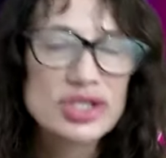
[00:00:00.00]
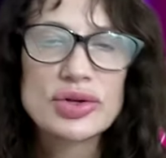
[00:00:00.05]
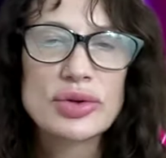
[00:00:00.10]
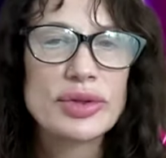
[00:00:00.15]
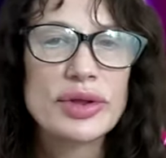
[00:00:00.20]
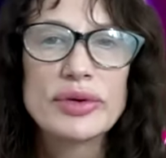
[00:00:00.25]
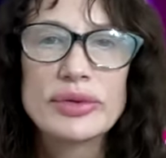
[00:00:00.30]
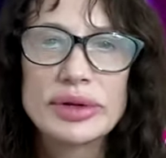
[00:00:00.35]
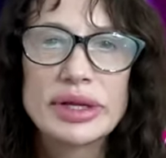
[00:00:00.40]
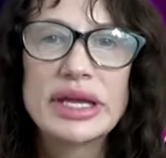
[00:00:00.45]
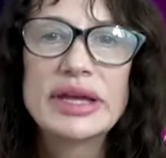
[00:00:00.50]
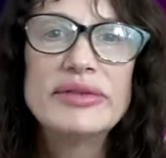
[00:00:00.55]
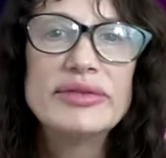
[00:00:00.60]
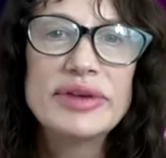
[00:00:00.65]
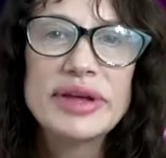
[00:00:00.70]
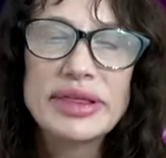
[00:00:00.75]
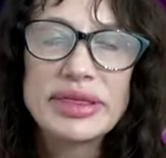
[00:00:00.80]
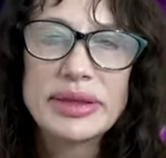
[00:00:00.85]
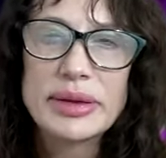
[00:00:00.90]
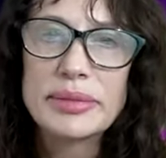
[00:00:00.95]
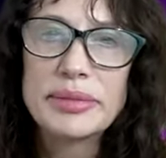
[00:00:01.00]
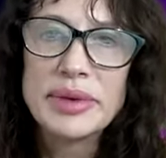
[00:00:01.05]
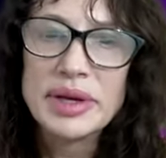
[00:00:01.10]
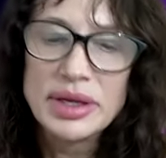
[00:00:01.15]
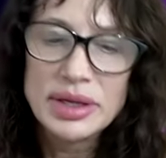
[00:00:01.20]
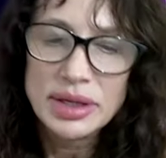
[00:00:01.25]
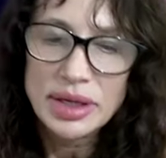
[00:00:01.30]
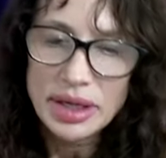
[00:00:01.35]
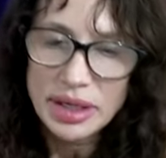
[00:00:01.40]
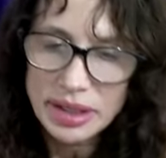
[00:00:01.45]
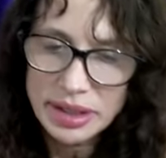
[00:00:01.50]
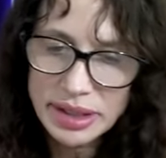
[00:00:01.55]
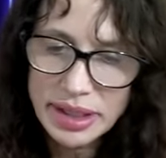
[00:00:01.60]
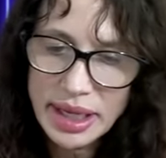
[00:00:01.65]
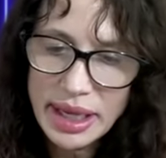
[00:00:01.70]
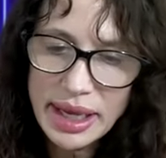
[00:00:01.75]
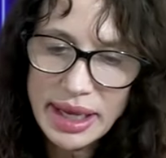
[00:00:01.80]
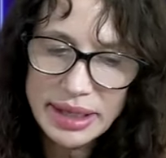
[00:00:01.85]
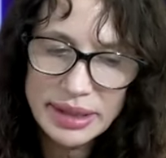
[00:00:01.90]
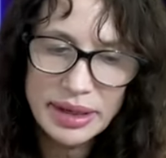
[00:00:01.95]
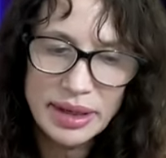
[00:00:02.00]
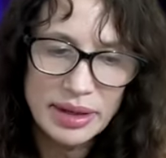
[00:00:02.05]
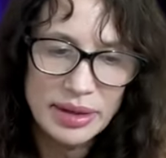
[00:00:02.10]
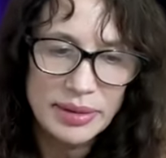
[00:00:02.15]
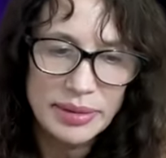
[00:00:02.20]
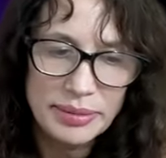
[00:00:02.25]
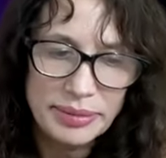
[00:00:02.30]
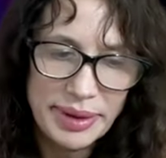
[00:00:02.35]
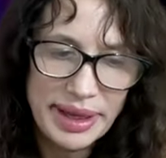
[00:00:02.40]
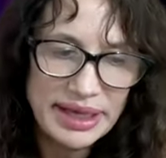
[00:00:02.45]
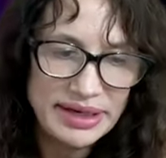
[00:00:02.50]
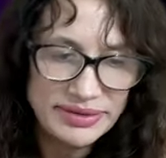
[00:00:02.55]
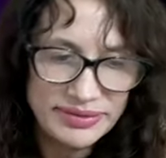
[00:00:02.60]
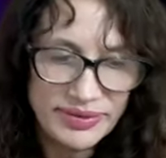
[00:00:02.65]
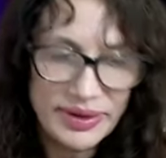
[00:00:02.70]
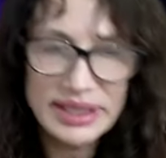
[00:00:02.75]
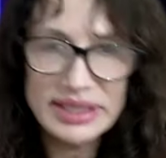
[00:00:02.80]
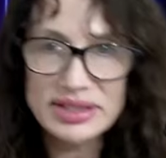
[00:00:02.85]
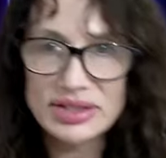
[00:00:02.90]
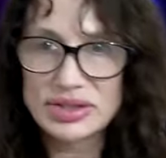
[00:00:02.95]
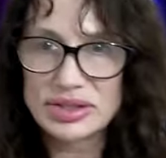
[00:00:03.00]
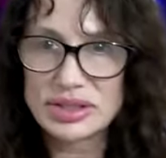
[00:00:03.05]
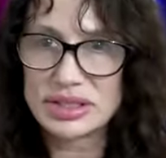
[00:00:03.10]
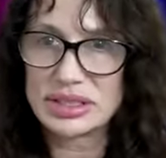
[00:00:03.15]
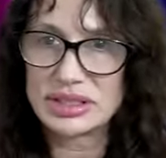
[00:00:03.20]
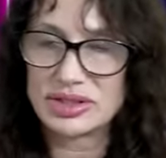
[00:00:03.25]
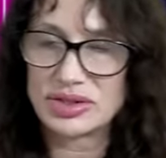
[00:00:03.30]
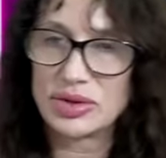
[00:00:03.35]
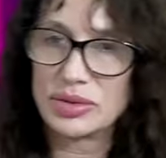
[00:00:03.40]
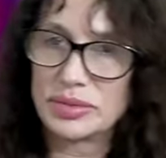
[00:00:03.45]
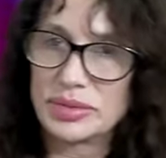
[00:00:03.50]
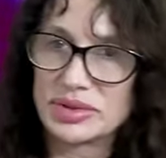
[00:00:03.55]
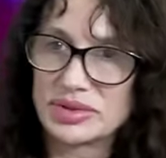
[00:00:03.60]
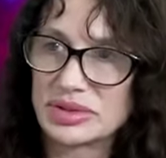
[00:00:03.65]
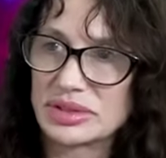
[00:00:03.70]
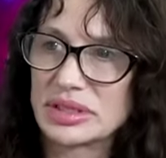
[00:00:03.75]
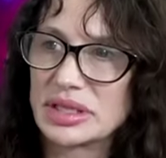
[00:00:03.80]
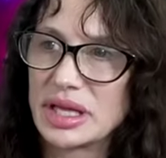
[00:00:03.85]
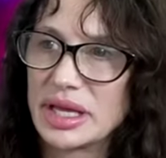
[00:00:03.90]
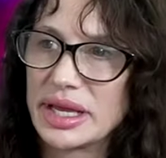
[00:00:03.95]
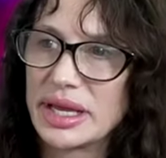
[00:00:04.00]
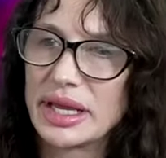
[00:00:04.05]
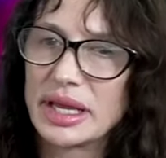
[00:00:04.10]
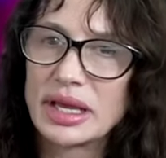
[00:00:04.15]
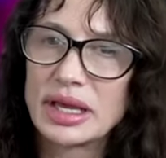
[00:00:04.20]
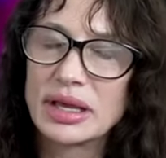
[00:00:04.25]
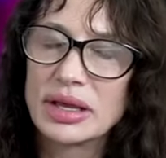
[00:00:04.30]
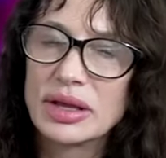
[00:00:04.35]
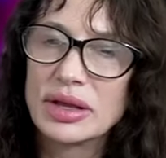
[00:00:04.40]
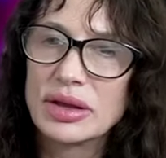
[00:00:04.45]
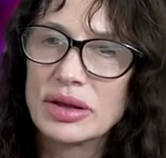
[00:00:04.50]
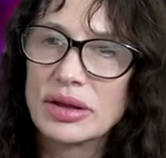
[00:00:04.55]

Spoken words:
So they're giving them, again, bad advice, because it's almost like,